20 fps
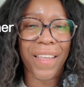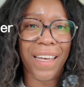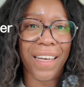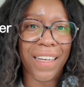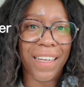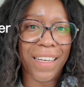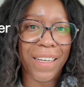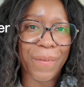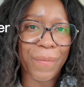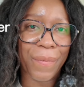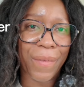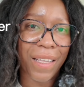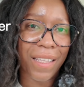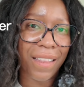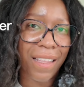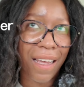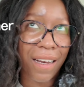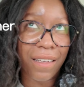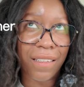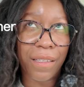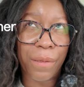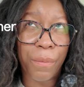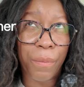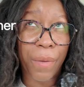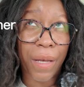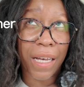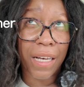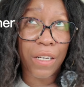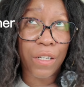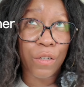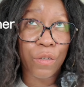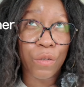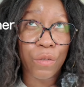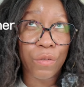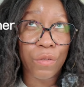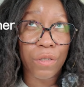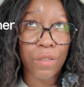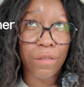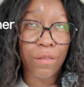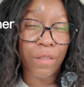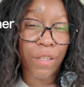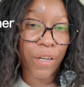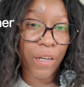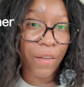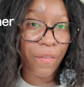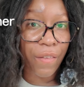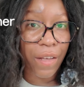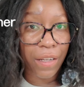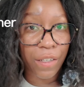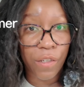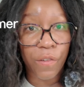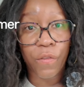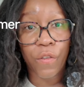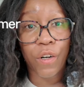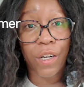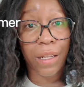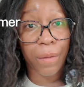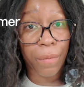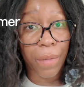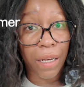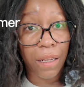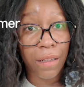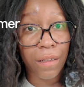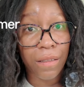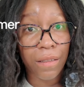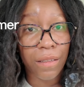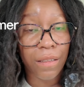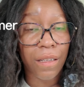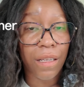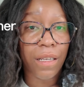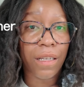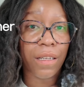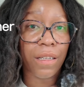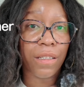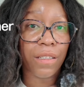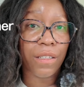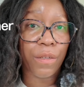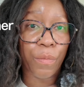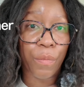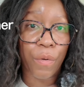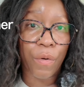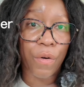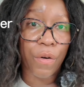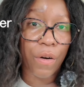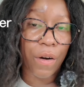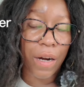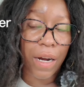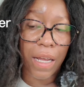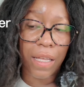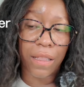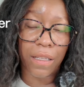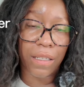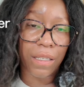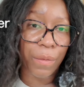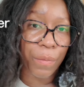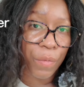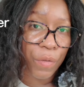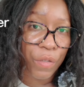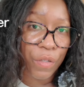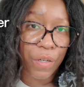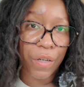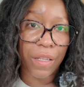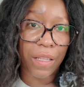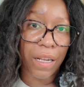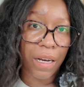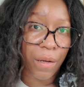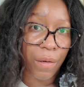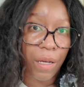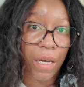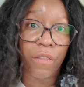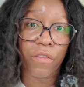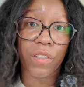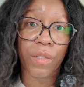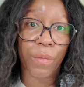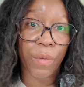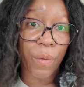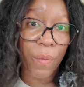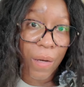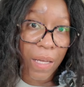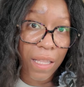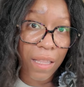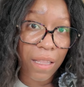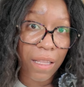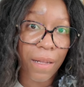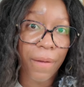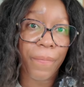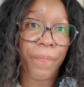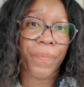That is about 35 to 40 minutes to pour at the temperature that I'm comfortable with.